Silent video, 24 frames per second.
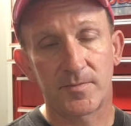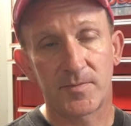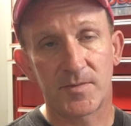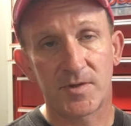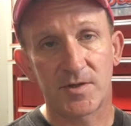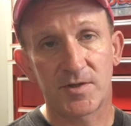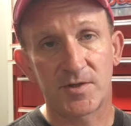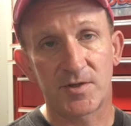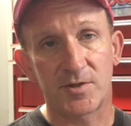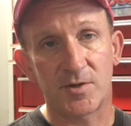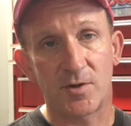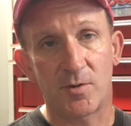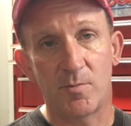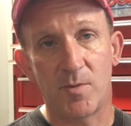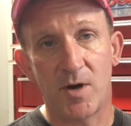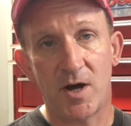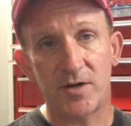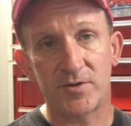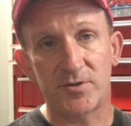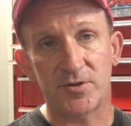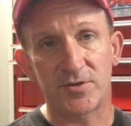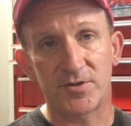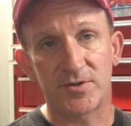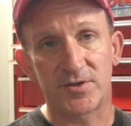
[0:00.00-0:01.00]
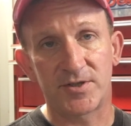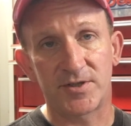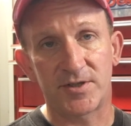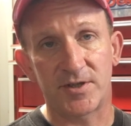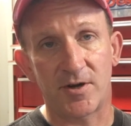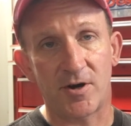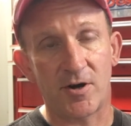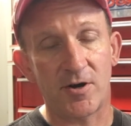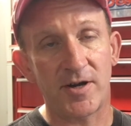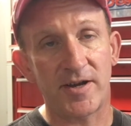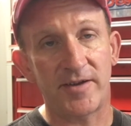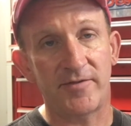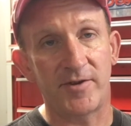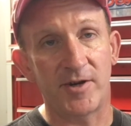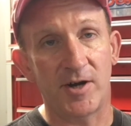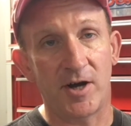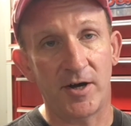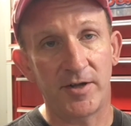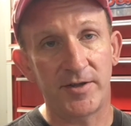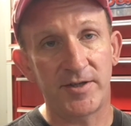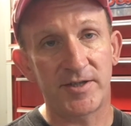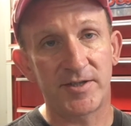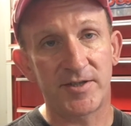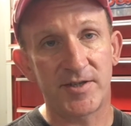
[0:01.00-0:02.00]
So modules that aren't even
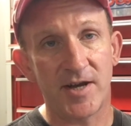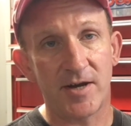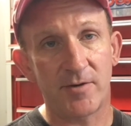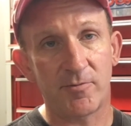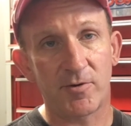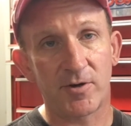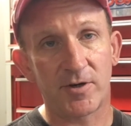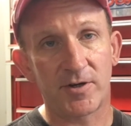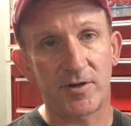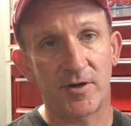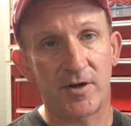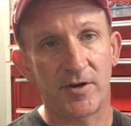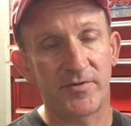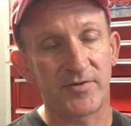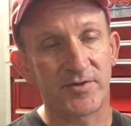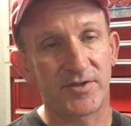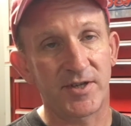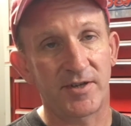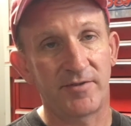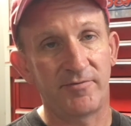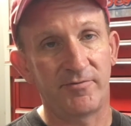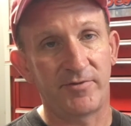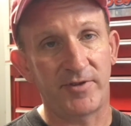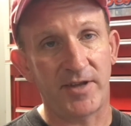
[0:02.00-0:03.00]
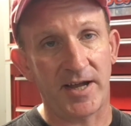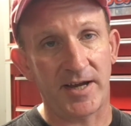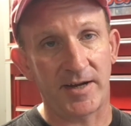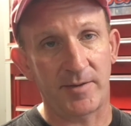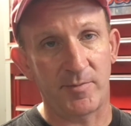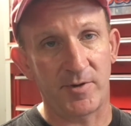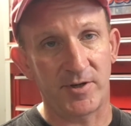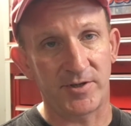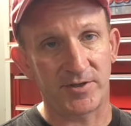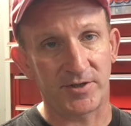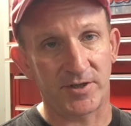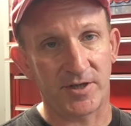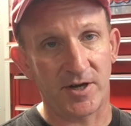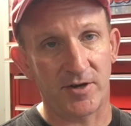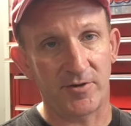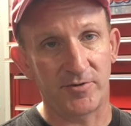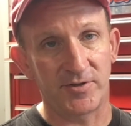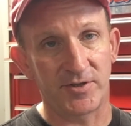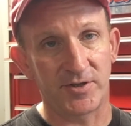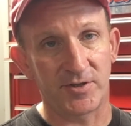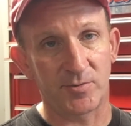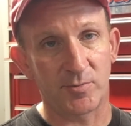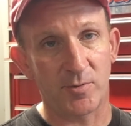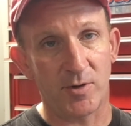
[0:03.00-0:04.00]
on this network can all of a sudden flag a bunch of
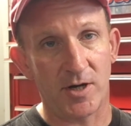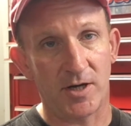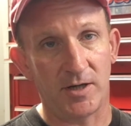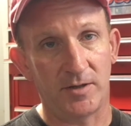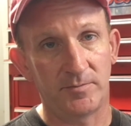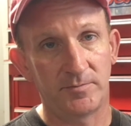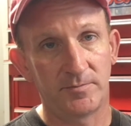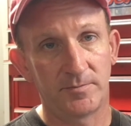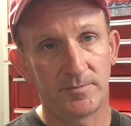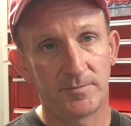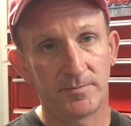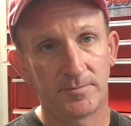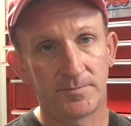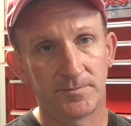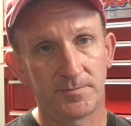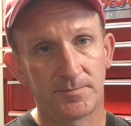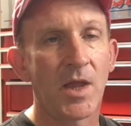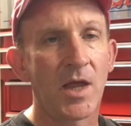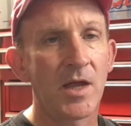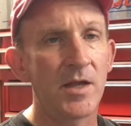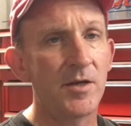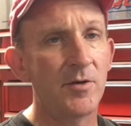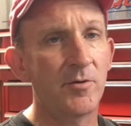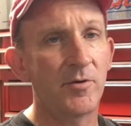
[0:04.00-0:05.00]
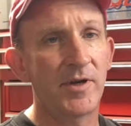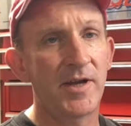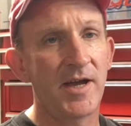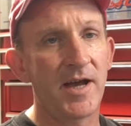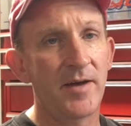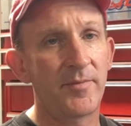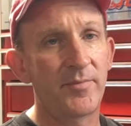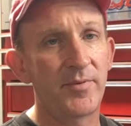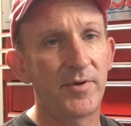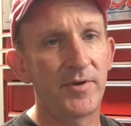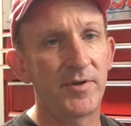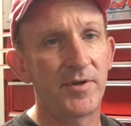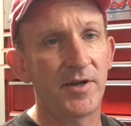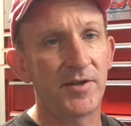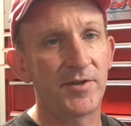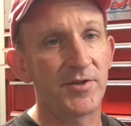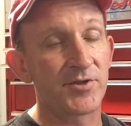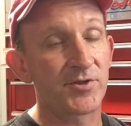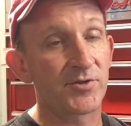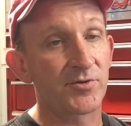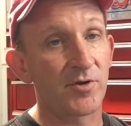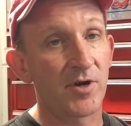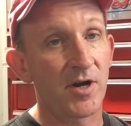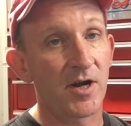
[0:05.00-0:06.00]
codes as well. Now, what happened on
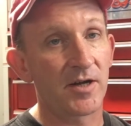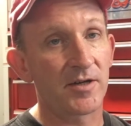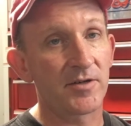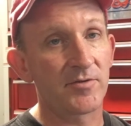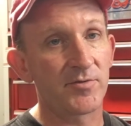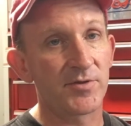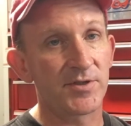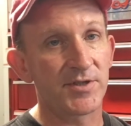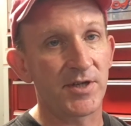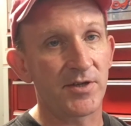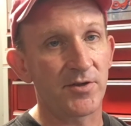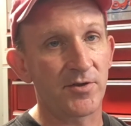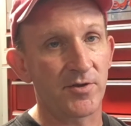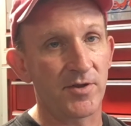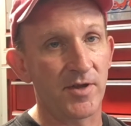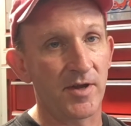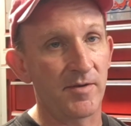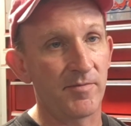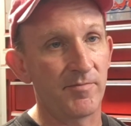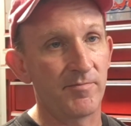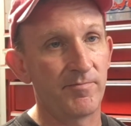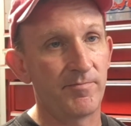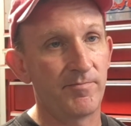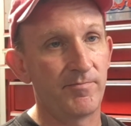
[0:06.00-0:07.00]
this truck was either they